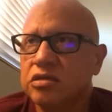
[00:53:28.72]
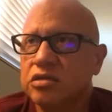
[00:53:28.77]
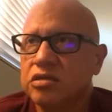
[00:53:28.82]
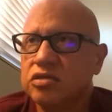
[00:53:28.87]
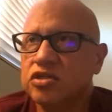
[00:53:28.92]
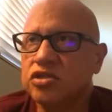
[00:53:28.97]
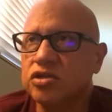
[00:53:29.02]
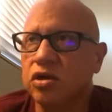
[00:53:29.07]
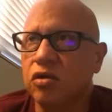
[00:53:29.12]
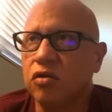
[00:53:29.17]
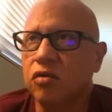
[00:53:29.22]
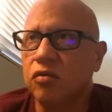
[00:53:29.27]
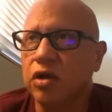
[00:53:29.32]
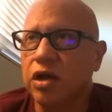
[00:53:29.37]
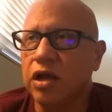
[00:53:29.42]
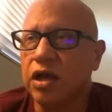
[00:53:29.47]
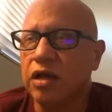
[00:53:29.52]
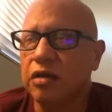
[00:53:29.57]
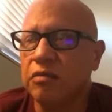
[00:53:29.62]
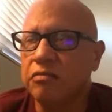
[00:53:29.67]
So
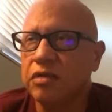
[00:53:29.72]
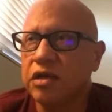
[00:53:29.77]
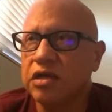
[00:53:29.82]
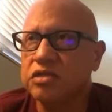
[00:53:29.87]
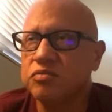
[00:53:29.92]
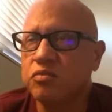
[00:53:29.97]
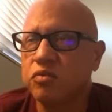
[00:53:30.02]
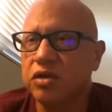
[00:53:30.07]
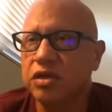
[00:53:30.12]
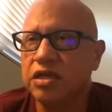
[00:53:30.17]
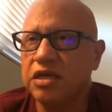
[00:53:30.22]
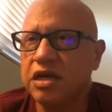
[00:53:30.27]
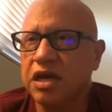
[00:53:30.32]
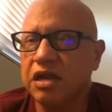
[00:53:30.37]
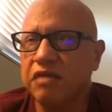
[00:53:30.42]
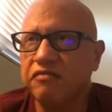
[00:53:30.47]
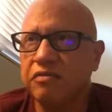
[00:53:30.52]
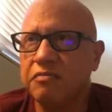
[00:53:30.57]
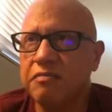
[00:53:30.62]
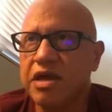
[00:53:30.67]
um, it's really kind
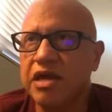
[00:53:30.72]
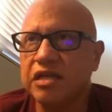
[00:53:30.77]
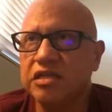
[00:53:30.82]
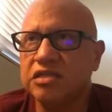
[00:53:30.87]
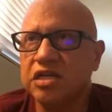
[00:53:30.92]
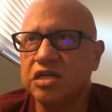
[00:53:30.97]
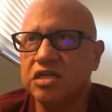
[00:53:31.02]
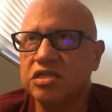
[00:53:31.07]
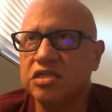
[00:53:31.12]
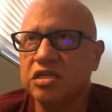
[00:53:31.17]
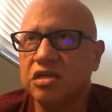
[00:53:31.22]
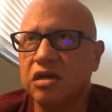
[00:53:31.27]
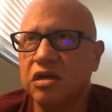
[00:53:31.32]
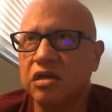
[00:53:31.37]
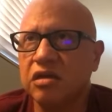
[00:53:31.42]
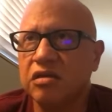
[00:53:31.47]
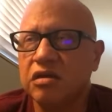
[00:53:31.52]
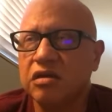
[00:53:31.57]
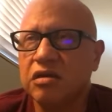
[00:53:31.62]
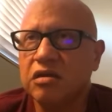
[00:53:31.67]
of a meditation
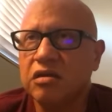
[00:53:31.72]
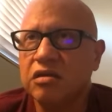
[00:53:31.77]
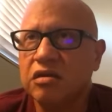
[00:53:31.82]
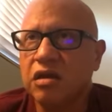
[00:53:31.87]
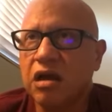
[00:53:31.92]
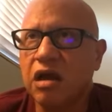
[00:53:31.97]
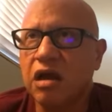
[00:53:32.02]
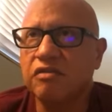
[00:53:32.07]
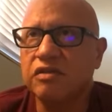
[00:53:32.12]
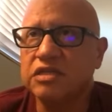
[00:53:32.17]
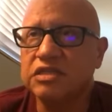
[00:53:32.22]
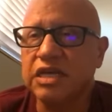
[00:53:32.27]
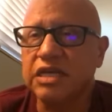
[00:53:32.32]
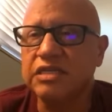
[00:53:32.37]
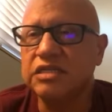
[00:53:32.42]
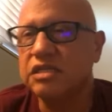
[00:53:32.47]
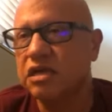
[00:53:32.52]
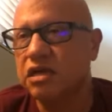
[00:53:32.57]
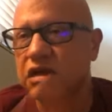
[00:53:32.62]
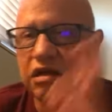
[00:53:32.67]
on on this
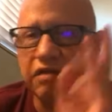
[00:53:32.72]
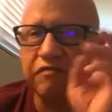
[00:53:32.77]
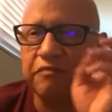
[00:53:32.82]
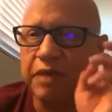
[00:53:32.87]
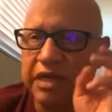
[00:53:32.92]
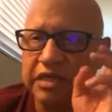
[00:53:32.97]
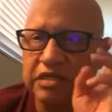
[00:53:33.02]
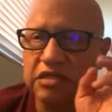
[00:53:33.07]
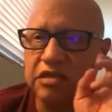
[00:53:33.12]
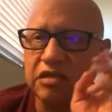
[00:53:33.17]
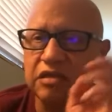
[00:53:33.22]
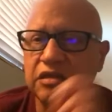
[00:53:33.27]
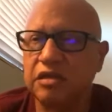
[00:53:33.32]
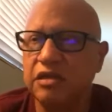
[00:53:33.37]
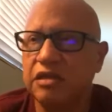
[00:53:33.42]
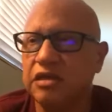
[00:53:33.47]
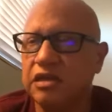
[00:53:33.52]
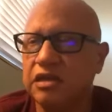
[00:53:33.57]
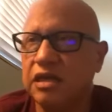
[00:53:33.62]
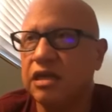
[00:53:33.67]
idea of
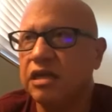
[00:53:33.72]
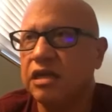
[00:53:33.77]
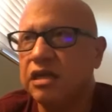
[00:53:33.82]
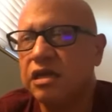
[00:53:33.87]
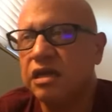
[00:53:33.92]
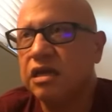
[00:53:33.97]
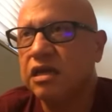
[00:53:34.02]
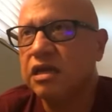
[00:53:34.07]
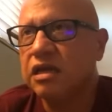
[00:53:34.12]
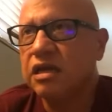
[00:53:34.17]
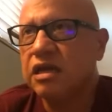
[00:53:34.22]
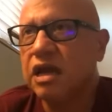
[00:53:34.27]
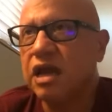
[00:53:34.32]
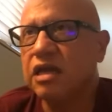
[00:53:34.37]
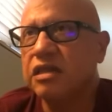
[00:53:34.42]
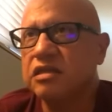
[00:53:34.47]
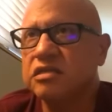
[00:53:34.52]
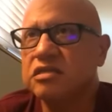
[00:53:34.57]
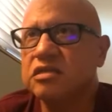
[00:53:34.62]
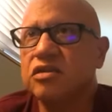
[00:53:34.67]
masculinity
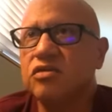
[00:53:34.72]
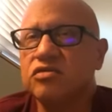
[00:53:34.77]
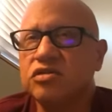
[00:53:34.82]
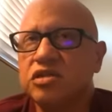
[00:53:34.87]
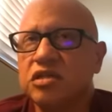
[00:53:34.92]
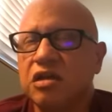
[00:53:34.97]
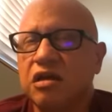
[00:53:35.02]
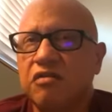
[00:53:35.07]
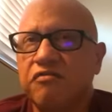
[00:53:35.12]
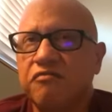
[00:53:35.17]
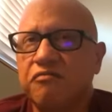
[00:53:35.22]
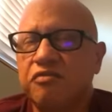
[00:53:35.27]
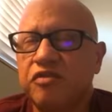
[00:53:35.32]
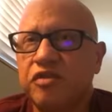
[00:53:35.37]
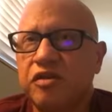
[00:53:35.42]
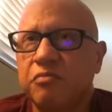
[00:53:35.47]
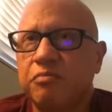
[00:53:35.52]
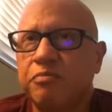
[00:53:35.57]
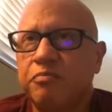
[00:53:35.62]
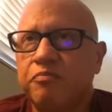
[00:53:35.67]
and this notion of
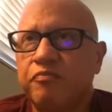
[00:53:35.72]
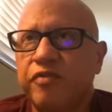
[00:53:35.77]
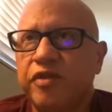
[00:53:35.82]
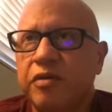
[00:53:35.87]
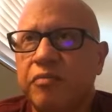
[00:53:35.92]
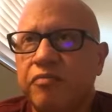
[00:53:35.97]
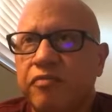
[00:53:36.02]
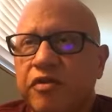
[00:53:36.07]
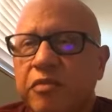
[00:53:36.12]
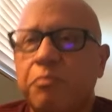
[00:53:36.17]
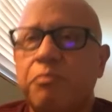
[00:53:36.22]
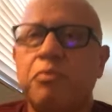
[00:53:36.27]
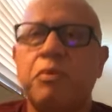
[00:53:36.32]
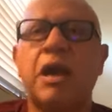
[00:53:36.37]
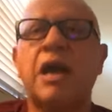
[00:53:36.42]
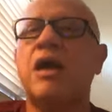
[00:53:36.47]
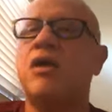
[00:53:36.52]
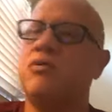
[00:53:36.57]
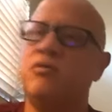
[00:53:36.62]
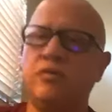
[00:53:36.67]
the, the, the
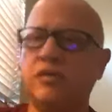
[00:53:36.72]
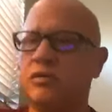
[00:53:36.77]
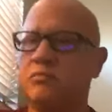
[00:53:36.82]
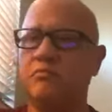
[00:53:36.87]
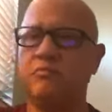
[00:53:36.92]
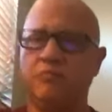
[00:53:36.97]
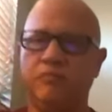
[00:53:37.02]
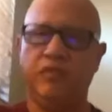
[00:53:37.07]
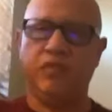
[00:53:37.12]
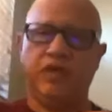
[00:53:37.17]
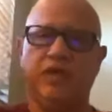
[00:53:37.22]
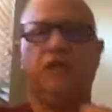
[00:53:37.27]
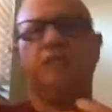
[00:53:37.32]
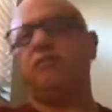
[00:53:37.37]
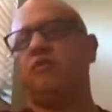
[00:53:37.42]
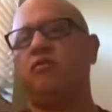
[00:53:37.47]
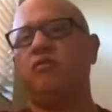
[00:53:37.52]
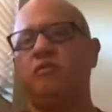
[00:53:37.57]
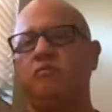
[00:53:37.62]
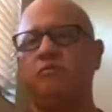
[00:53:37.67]
brown, the
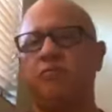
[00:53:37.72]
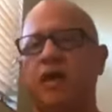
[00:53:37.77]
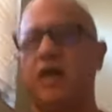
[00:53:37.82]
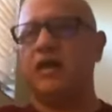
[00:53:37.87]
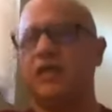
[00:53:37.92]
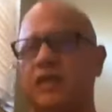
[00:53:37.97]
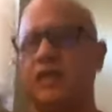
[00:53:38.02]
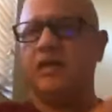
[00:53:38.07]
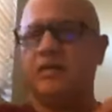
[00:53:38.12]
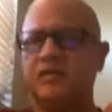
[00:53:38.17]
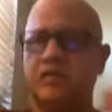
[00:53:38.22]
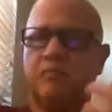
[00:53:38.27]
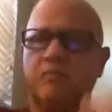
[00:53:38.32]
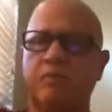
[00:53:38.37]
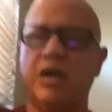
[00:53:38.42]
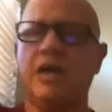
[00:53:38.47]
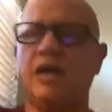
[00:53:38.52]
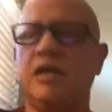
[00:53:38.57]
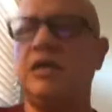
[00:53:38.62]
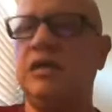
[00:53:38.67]
immigrant body as a
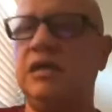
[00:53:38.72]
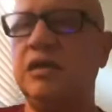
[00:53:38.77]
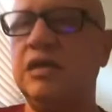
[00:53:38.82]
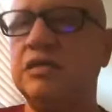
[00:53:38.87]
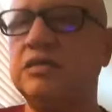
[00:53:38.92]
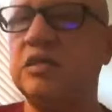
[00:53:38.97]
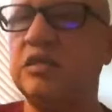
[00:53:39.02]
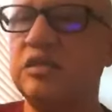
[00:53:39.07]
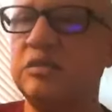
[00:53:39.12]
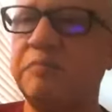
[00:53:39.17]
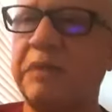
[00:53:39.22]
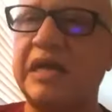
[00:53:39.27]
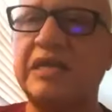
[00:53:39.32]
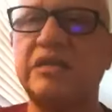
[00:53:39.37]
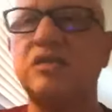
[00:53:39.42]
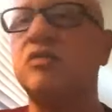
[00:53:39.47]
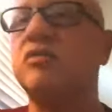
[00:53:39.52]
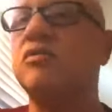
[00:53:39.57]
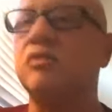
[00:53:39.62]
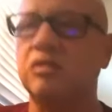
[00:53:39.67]
body, as a
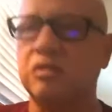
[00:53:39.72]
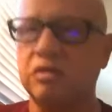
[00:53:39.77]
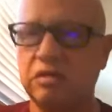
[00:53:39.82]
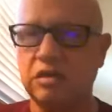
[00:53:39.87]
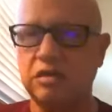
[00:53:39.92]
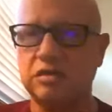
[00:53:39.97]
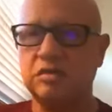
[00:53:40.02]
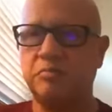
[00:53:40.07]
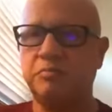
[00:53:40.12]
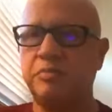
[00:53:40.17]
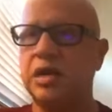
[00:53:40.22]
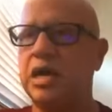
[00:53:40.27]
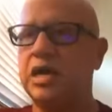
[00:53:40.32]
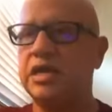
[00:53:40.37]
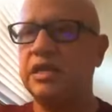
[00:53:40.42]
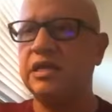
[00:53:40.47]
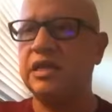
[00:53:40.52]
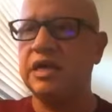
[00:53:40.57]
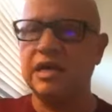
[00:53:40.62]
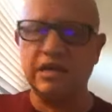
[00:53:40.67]
spectacle, as a
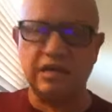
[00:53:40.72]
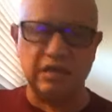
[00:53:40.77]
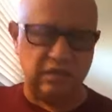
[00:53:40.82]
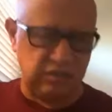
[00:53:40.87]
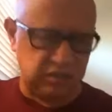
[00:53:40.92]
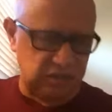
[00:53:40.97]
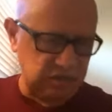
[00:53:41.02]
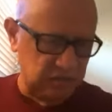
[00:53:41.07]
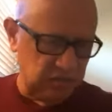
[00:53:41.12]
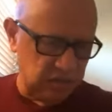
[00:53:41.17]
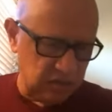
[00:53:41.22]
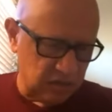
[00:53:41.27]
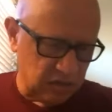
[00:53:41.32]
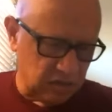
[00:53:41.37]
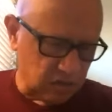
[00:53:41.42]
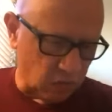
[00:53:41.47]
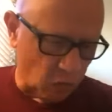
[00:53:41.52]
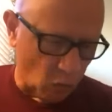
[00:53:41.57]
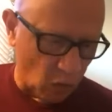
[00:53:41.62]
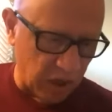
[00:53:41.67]
body that is
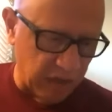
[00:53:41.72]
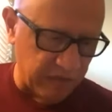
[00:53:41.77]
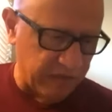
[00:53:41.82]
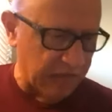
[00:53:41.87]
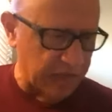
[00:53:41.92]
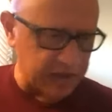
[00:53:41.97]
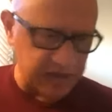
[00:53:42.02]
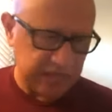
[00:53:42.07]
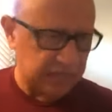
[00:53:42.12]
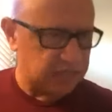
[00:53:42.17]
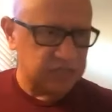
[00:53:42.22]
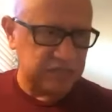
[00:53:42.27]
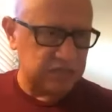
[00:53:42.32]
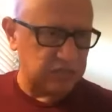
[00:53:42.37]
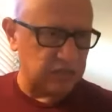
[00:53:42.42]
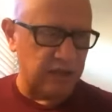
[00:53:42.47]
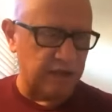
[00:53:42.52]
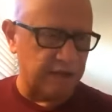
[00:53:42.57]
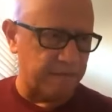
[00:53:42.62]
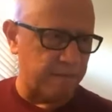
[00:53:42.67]
one that is
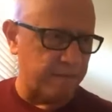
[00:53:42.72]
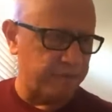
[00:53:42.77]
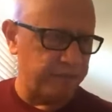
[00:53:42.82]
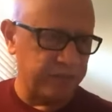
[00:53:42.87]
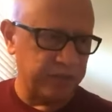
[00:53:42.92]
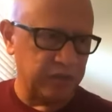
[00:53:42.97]
um,